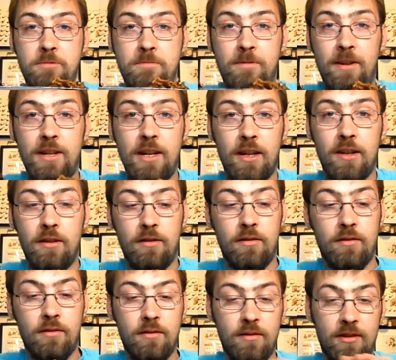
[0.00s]
hopefully you
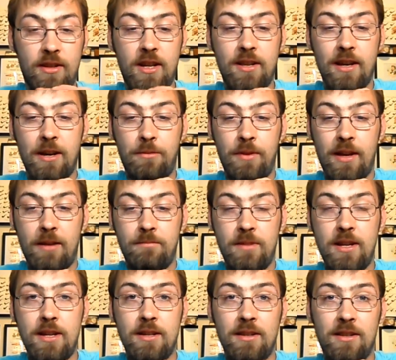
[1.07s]
can see that without
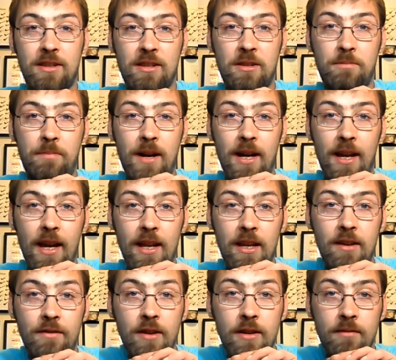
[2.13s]
me spilling
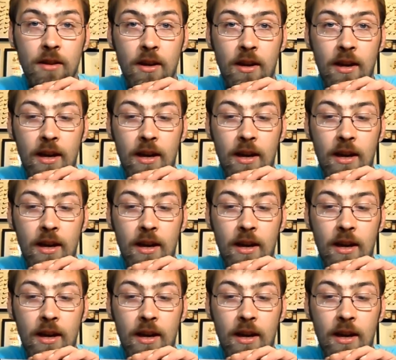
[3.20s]
any of it,